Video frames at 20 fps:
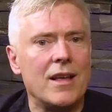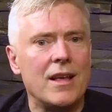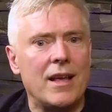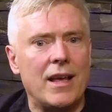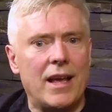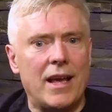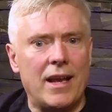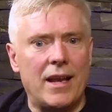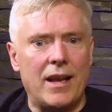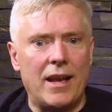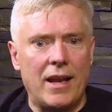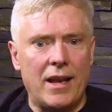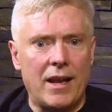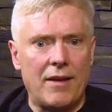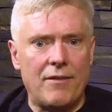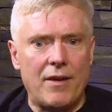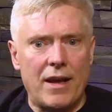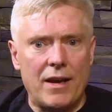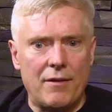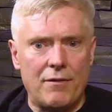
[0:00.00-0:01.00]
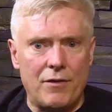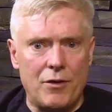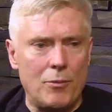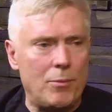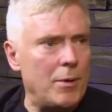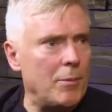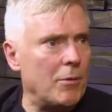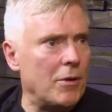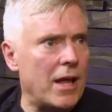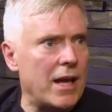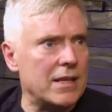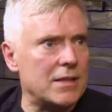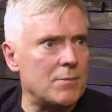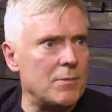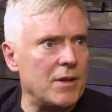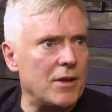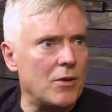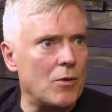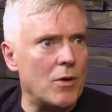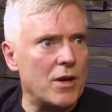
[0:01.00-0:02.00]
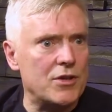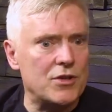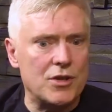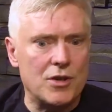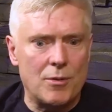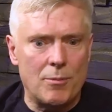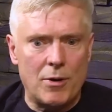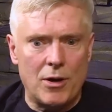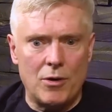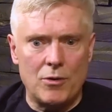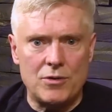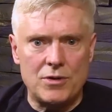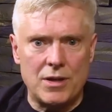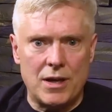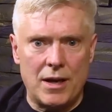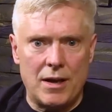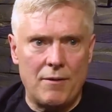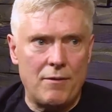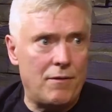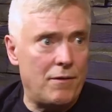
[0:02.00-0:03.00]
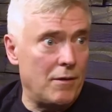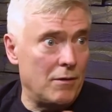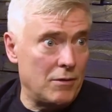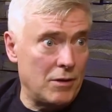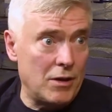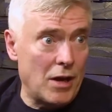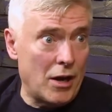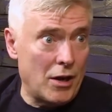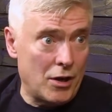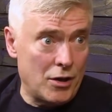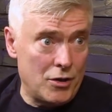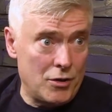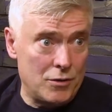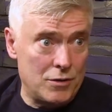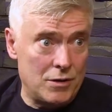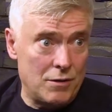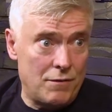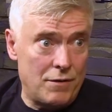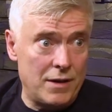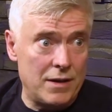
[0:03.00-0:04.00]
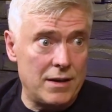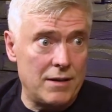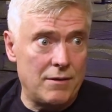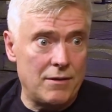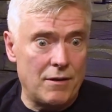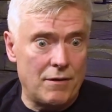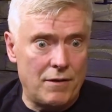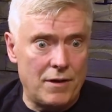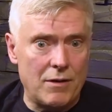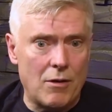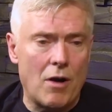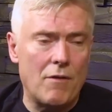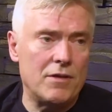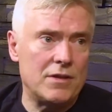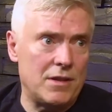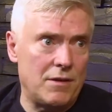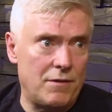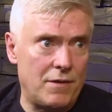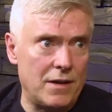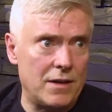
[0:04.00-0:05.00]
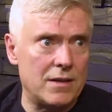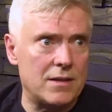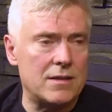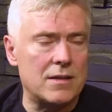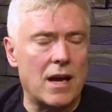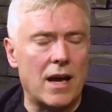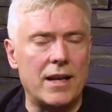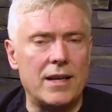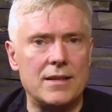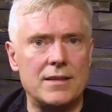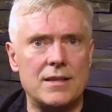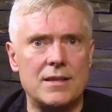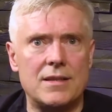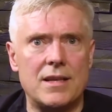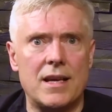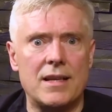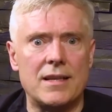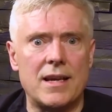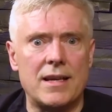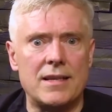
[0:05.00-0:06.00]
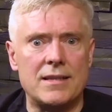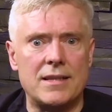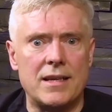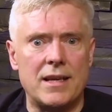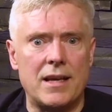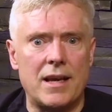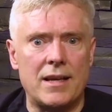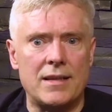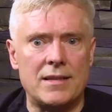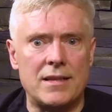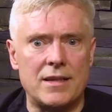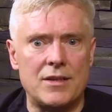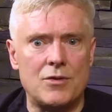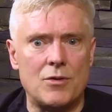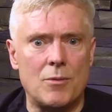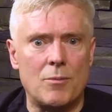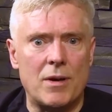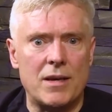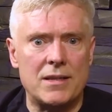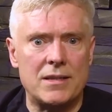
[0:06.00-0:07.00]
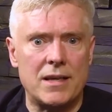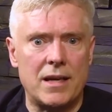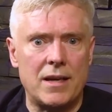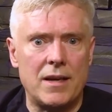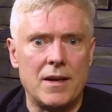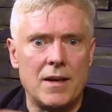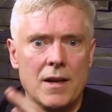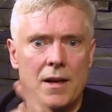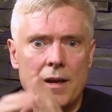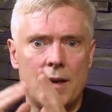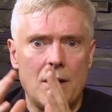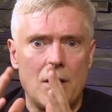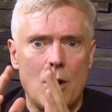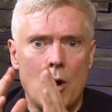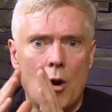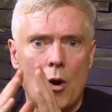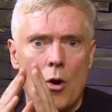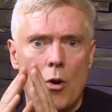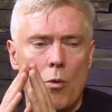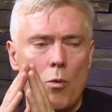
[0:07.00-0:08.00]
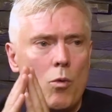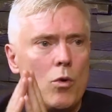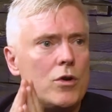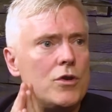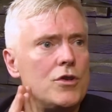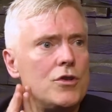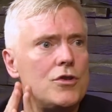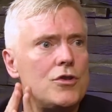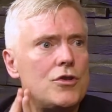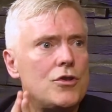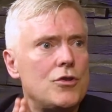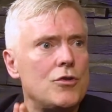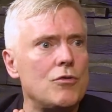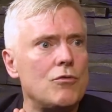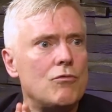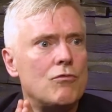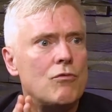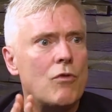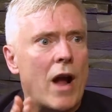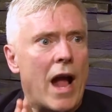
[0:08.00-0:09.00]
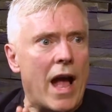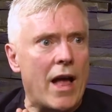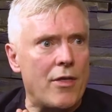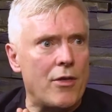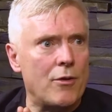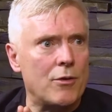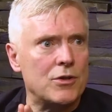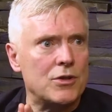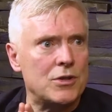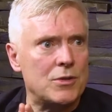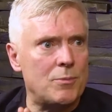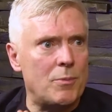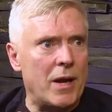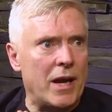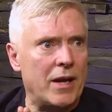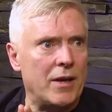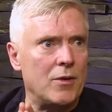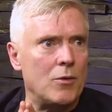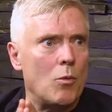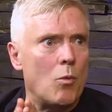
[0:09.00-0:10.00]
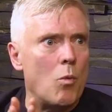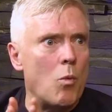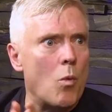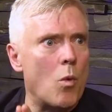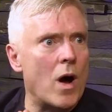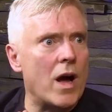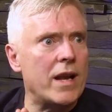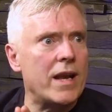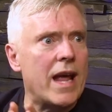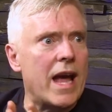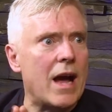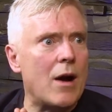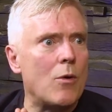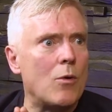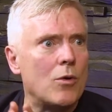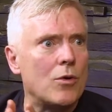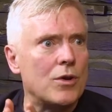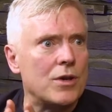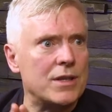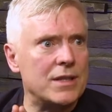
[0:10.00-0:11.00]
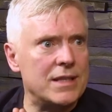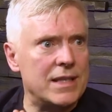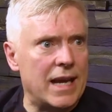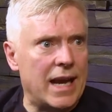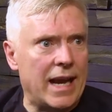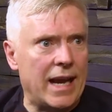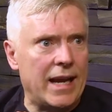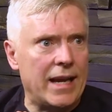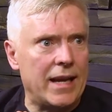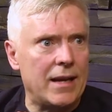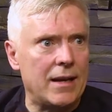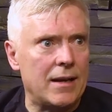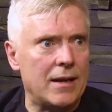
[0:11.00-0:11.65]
And I've had a few people ask me the question about, I'm going to use obviously fitness side is that I say to them, I said, wouldn't you rather spend 1 hour a day